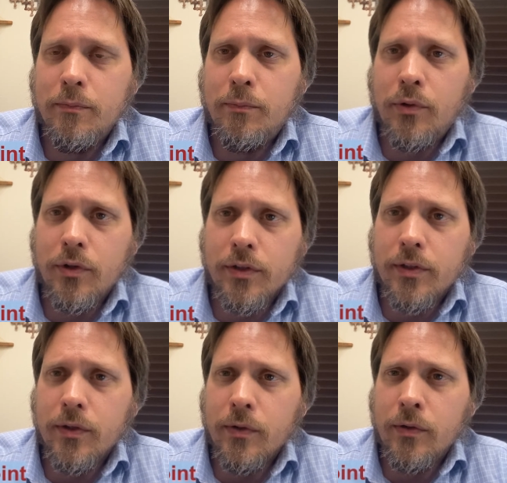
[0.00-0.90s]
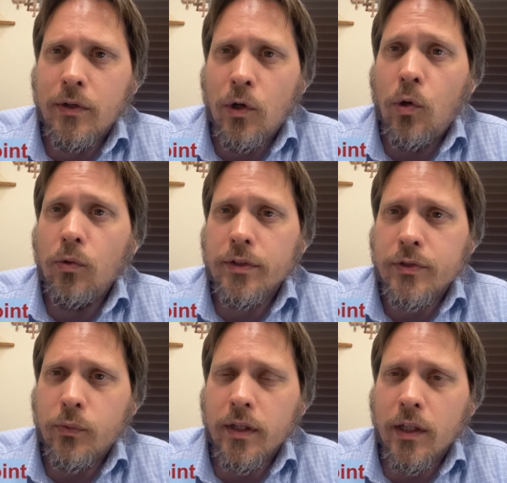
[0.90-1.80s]
portico
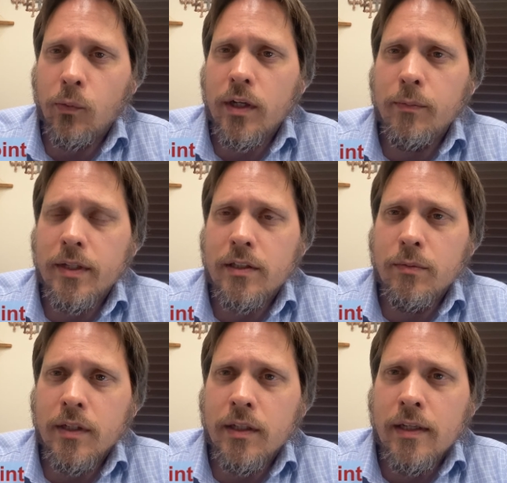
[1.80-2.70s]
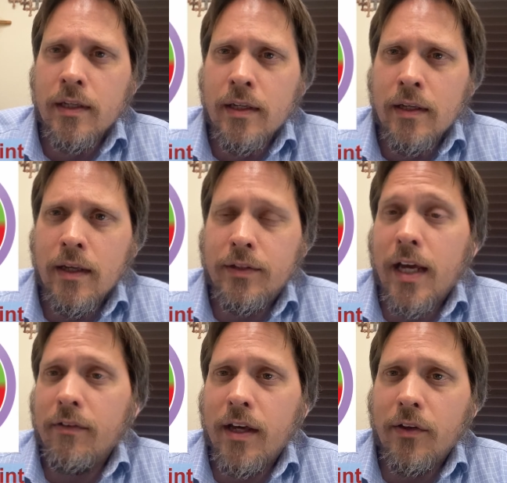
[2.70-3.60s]
wholeness wheel and what it meant to be to
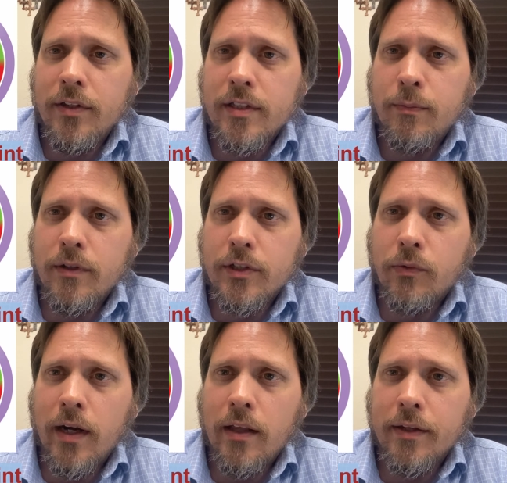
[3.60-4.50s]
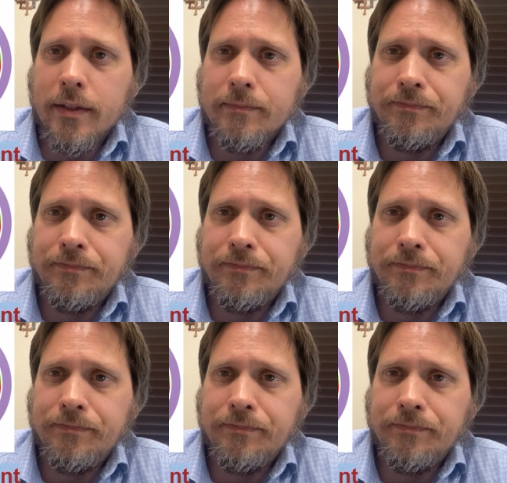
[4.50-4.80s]
have a healthy spirituality.